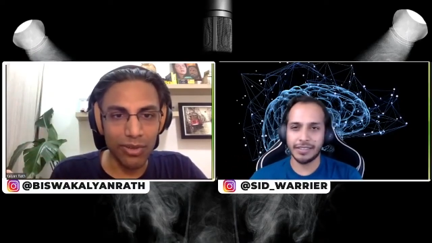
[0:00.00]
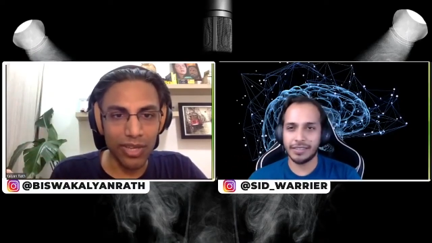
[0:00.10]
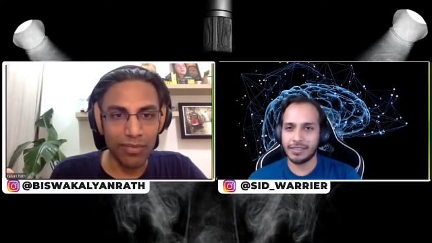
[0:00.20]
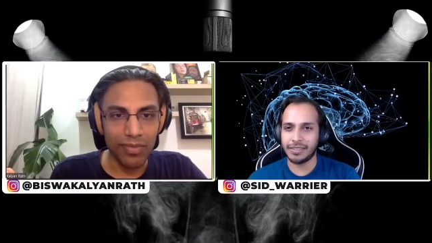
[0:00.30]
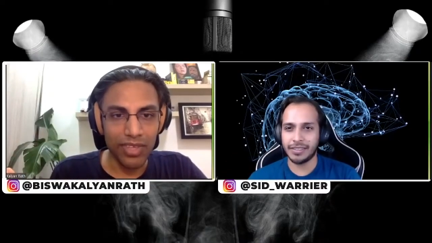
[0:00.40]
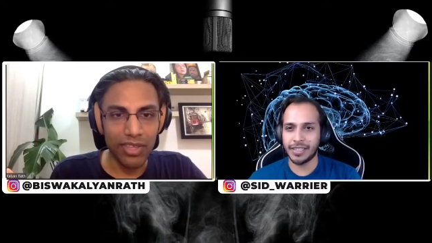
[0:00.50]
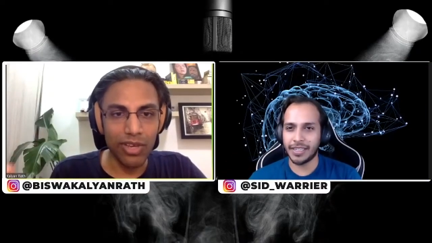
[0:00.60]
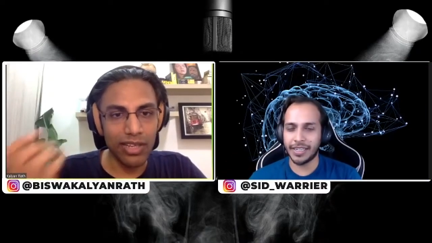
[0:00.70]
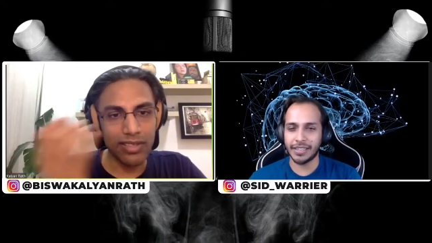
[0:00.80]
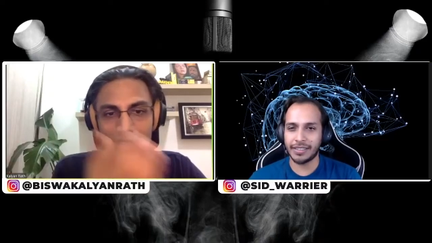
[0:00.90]
Speaker 1: Okay.
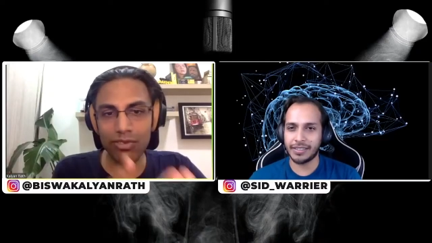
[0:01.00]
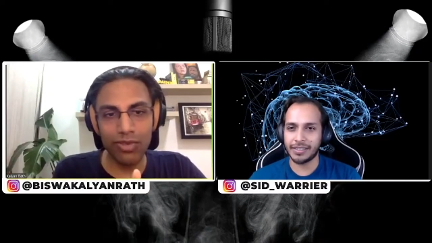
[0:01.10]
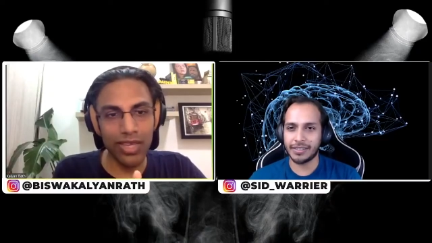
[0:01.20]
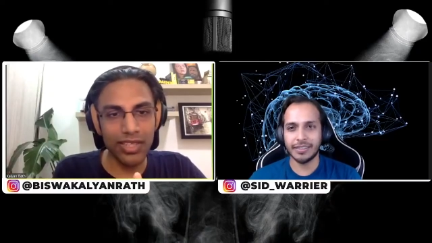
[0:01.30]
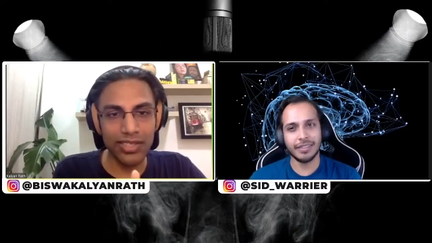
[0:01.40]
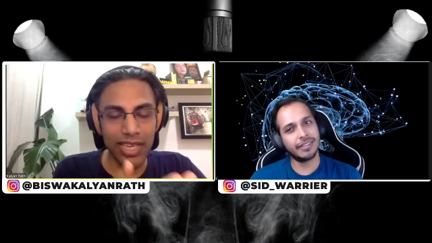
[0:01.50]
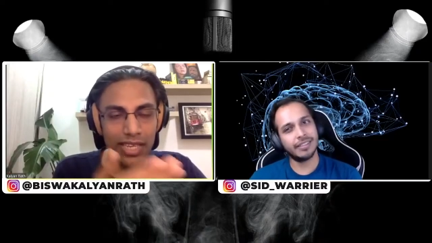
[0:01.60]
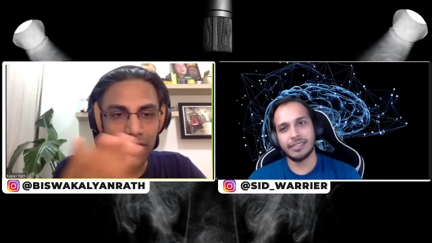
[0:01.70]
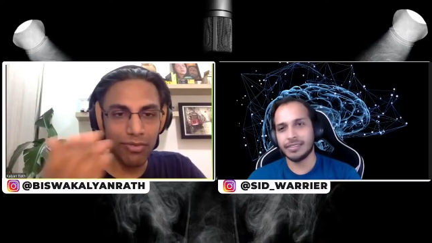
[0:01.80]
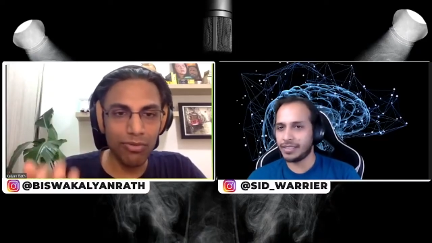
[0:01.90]
You will let 3 square is
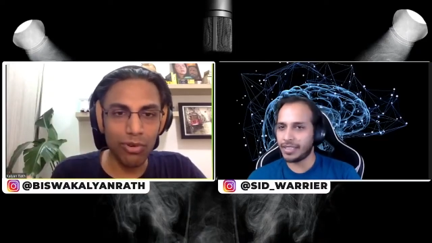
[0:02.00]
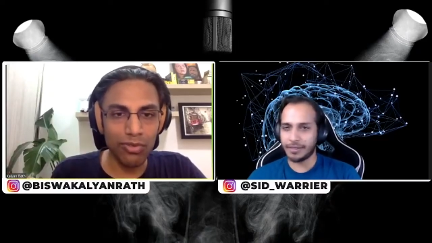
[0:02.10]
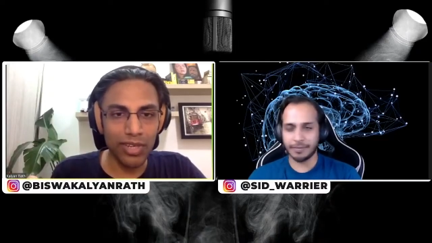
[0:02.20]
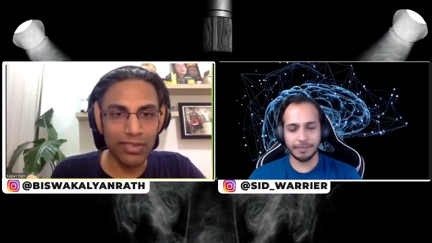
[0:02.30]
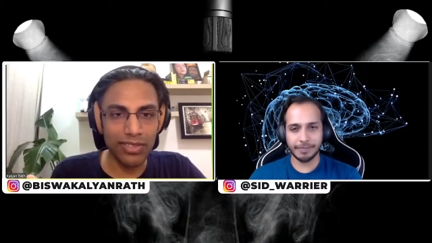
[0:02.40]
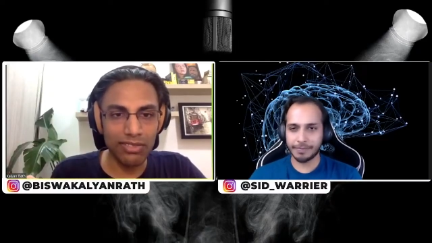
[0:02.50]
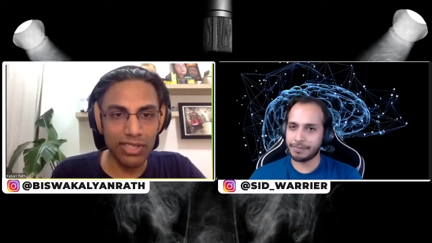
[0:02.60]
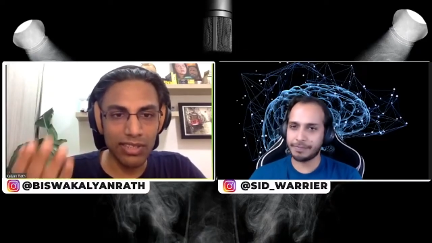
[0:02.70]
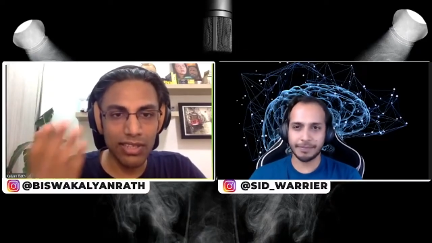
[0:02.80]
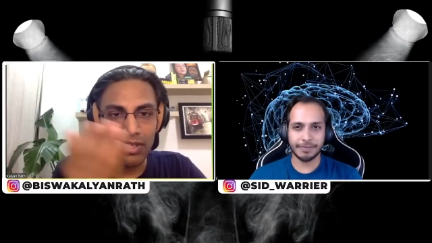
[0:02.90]
9, 4 square is
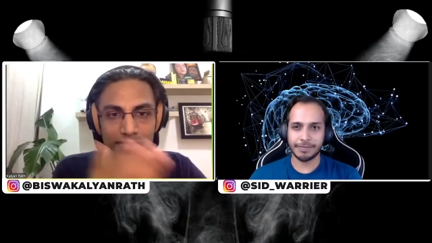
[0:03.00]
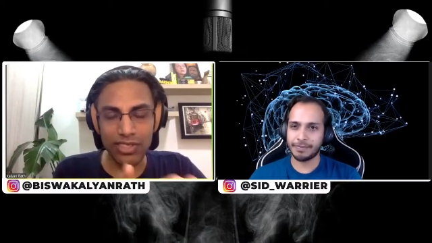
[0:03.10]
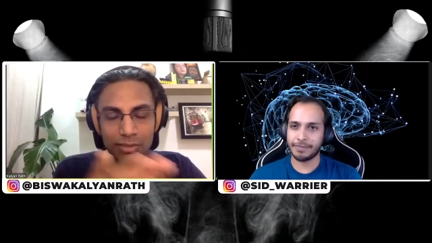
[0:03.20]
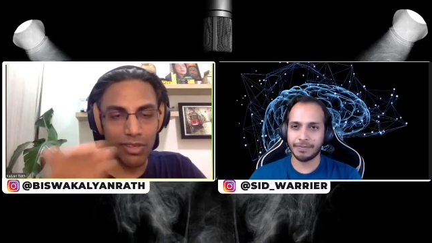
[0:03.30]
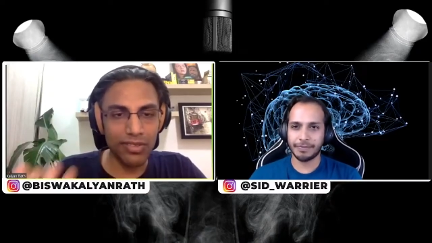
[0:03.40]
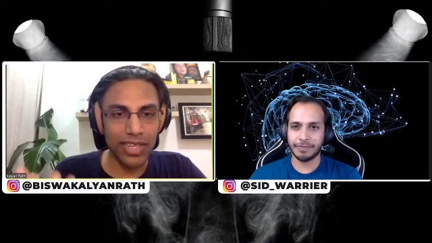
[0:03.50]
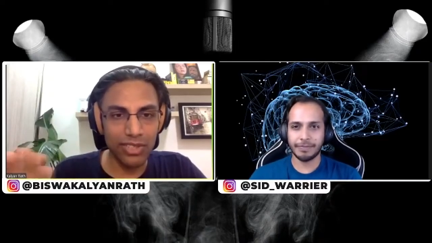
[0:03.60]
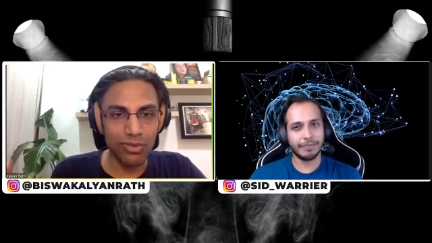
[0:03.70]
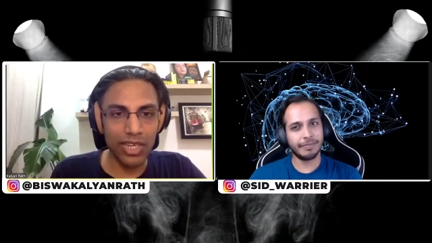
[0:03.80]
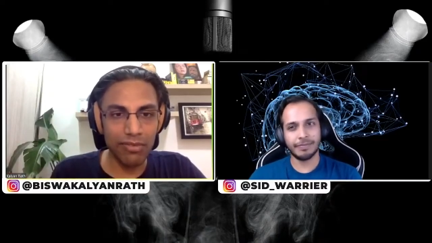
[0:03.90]
16, 16 plus
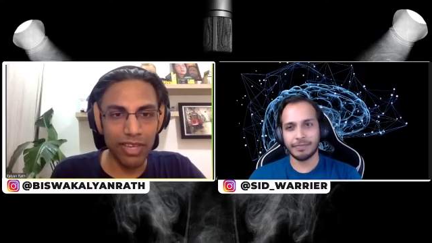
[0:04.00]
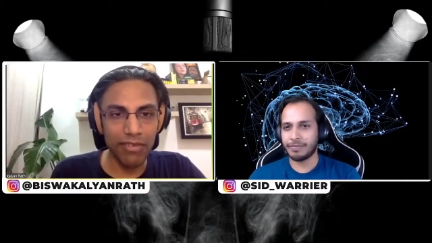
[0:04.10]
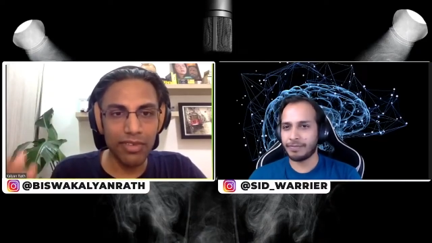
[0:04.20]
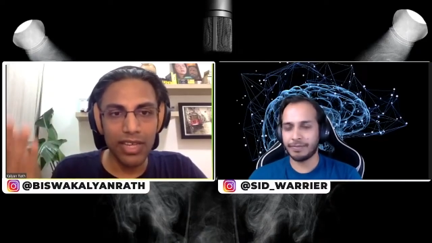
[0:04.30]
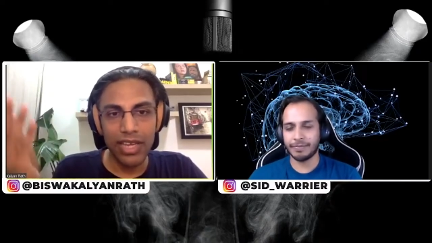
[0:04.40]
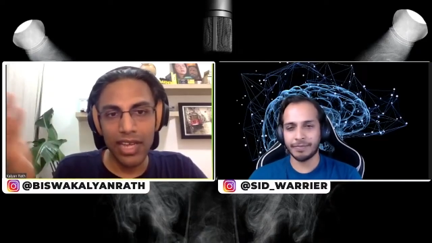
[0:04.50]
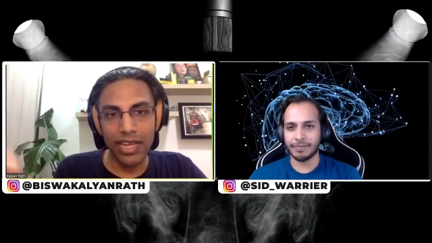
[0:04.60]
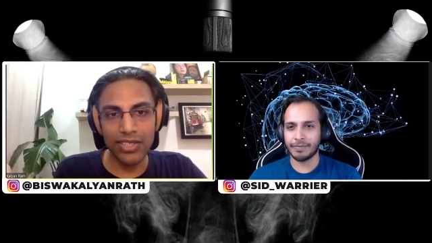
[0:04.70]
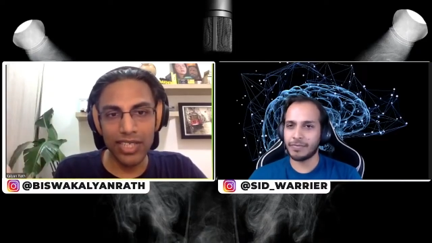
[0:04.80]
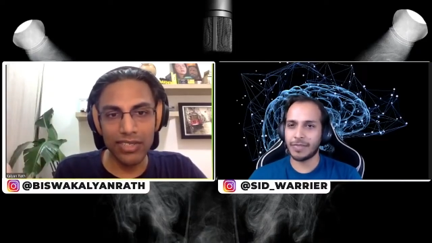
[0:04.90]
9 is 25,
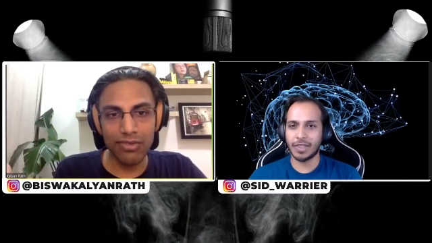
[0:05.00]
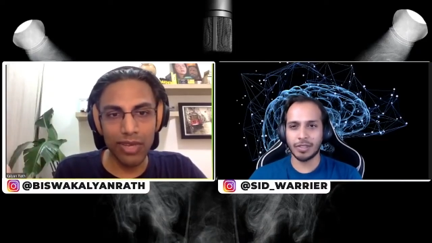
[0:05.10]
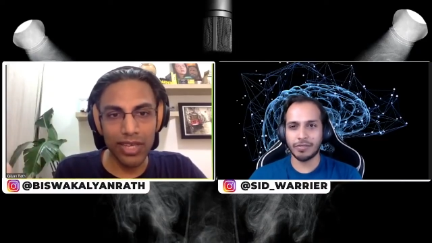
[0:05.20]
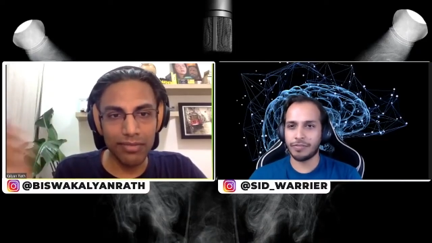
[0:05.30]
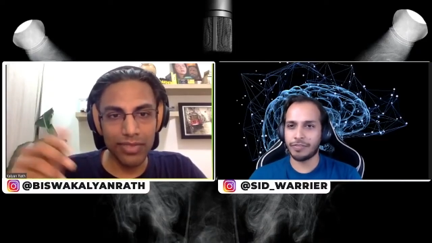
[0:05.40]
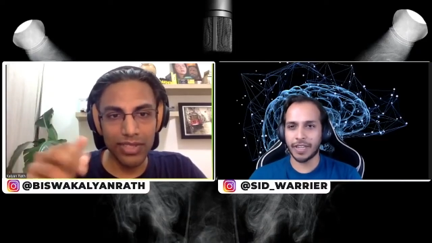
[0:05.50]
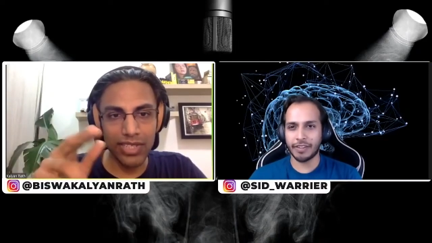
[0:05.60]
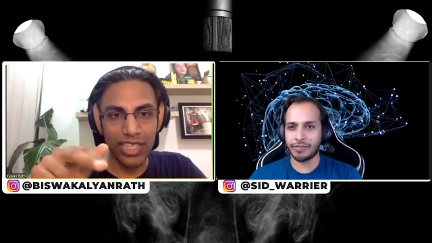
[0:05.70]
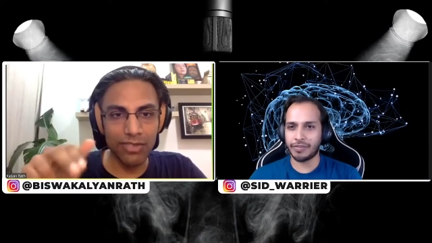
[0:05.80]
and z square, z